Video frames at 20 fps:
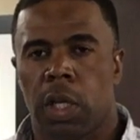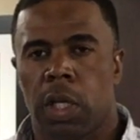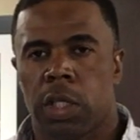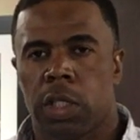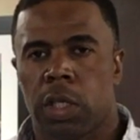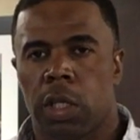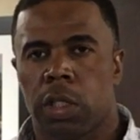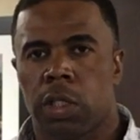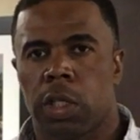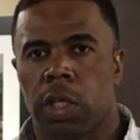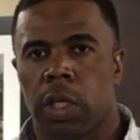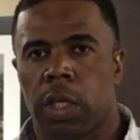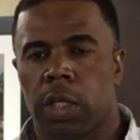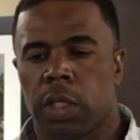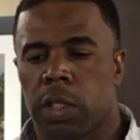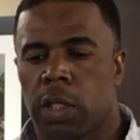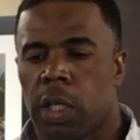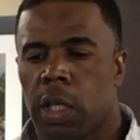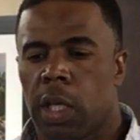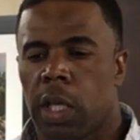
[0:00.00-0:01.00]
such
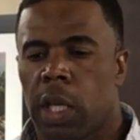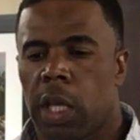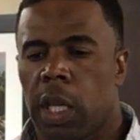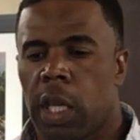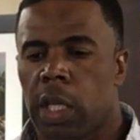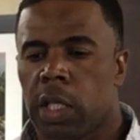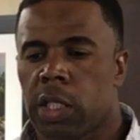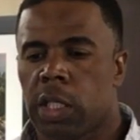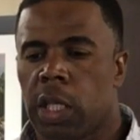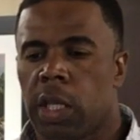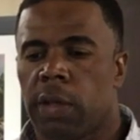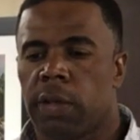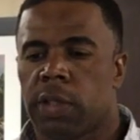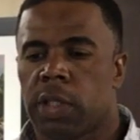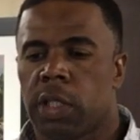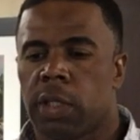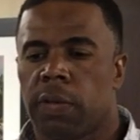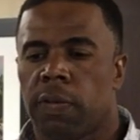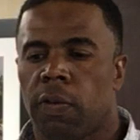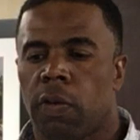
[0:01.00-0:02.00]
as
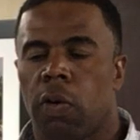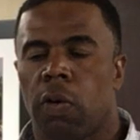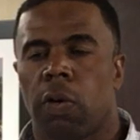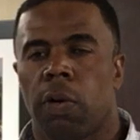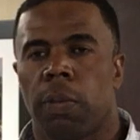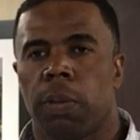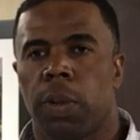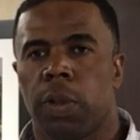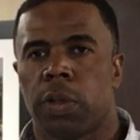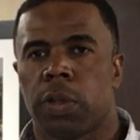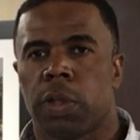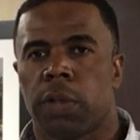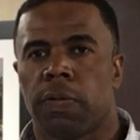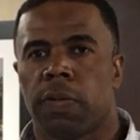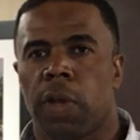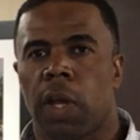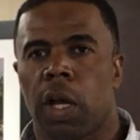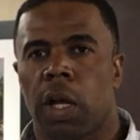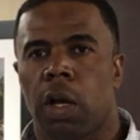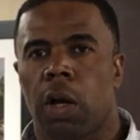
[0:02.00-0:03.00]
excessive or abusive
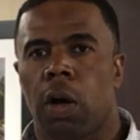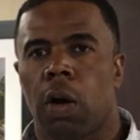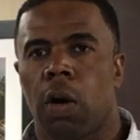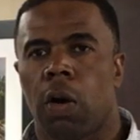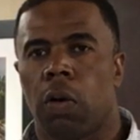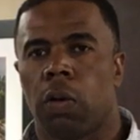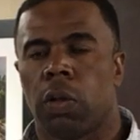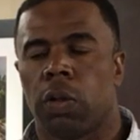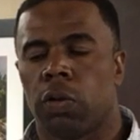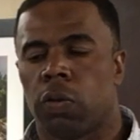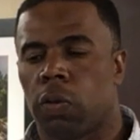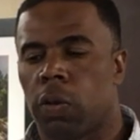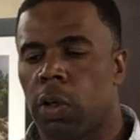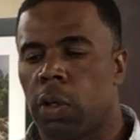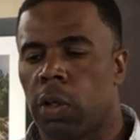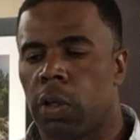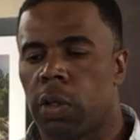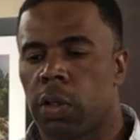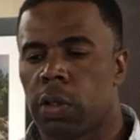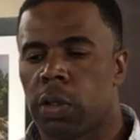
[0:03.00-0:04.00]
alcohol and
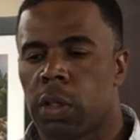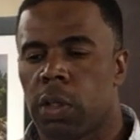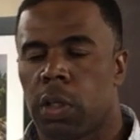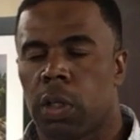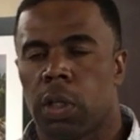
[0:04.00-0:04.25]
drugs,